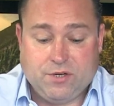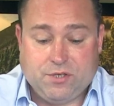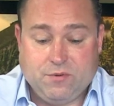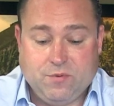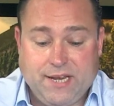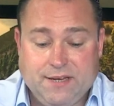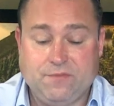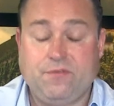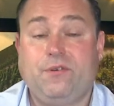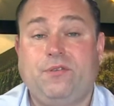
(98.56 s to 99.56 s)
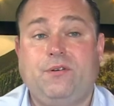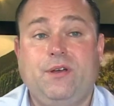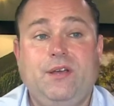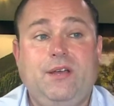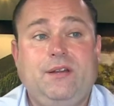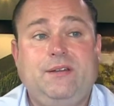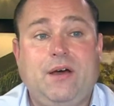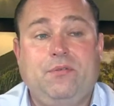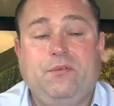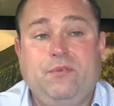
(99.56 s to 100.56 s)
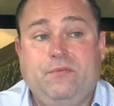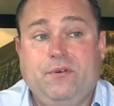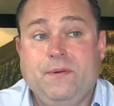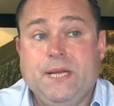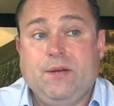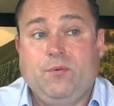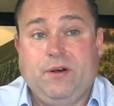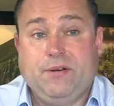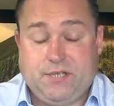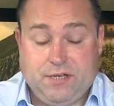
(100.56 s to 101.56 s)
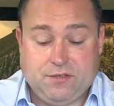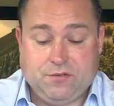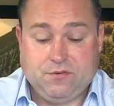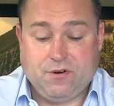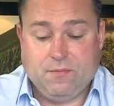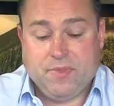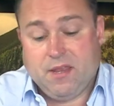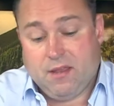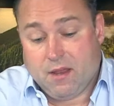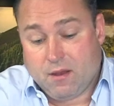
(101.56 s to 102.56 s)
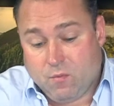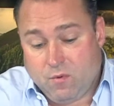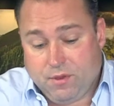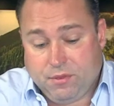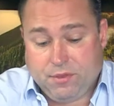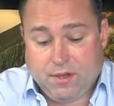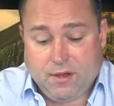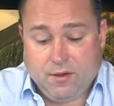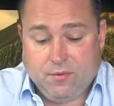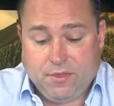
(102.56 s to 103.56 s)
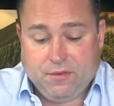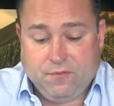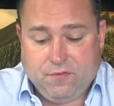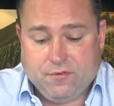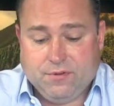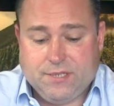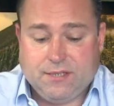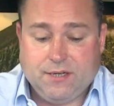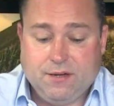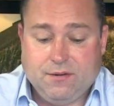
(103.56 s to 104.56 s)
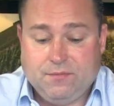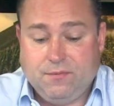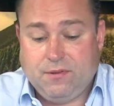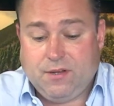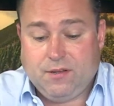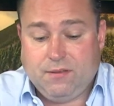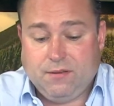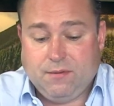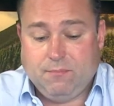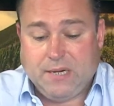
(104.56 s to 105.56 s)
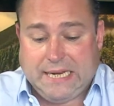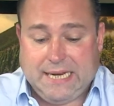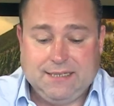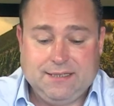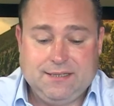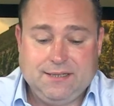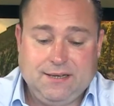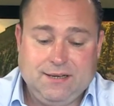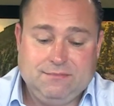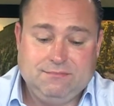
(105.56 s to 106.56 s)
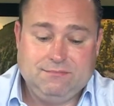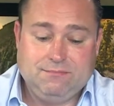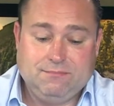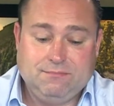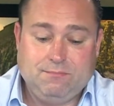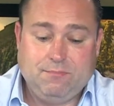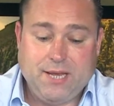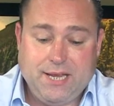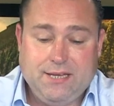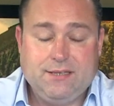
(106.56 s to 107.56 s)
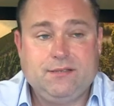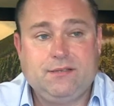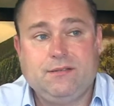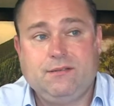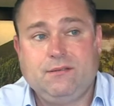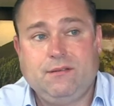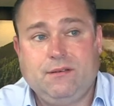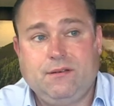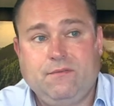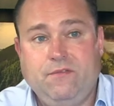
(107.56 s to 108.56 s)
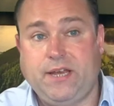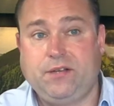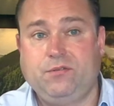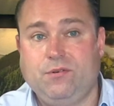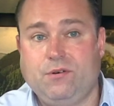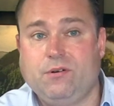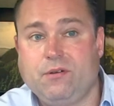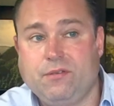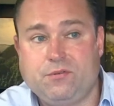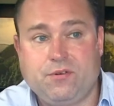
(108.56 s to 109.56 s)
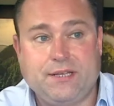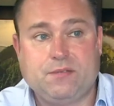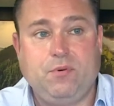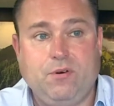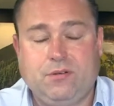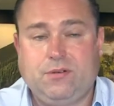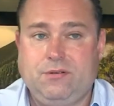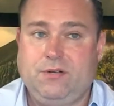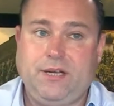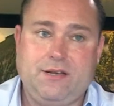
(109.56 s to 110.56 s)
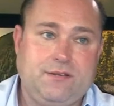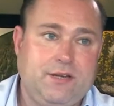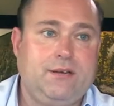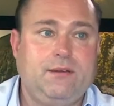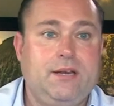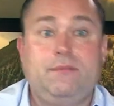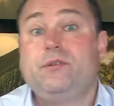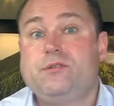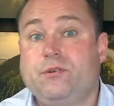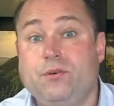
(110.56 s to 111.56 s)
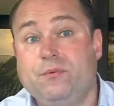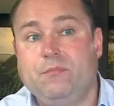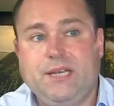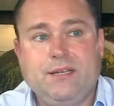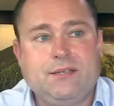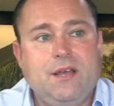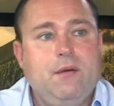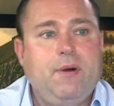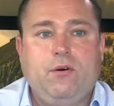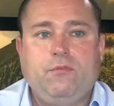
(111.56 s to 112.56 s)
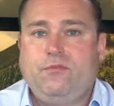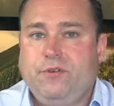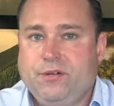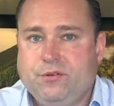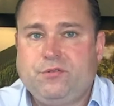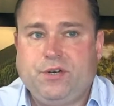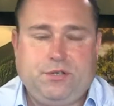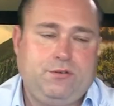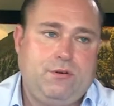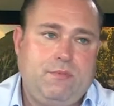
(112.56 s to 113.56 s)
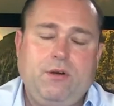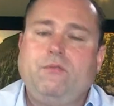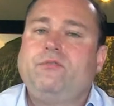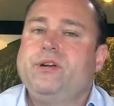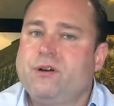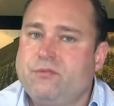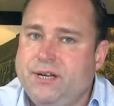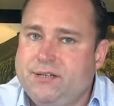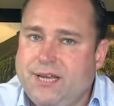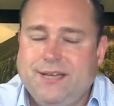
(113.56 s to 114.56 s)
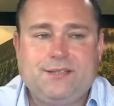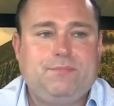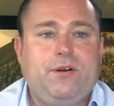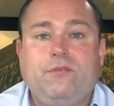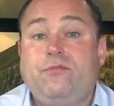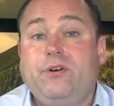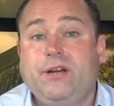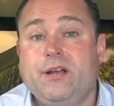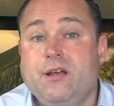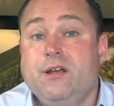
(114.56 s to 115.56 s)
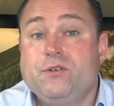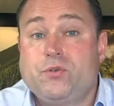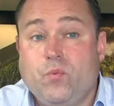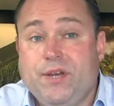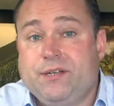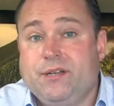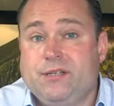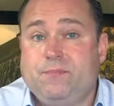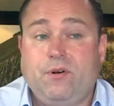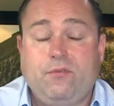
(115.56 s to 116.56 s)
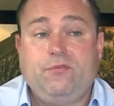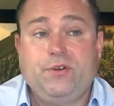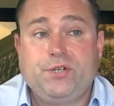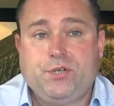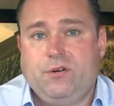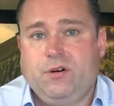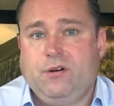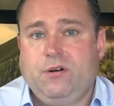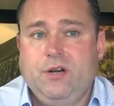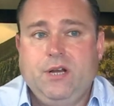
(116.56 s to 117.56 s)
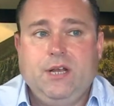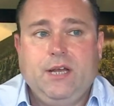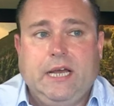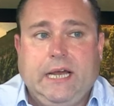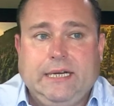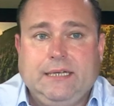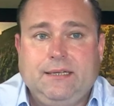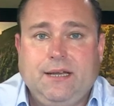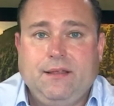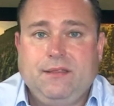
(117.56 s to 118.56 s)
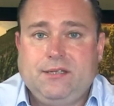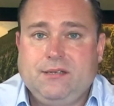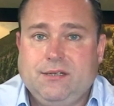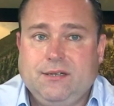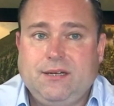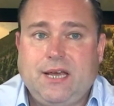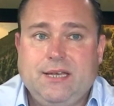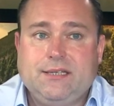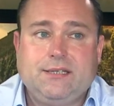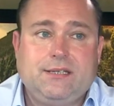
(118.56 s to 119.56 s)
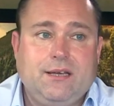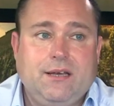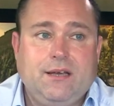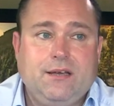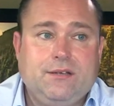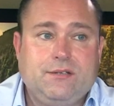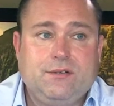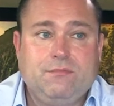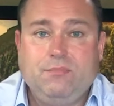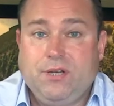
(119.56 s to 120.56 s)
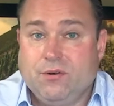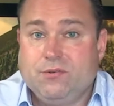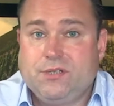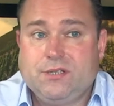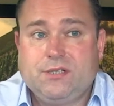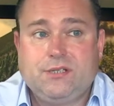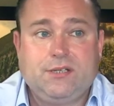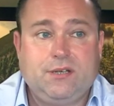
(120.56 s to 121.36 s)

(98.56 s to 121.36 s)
away further down the river where it starts to grow. With the fruit, the plant pays the vector or the transporter, like I said, animals or human beings, by offering nutrition or by offering a great taste, by offering sweetness, by offering sugar. And this is a nice symbiosis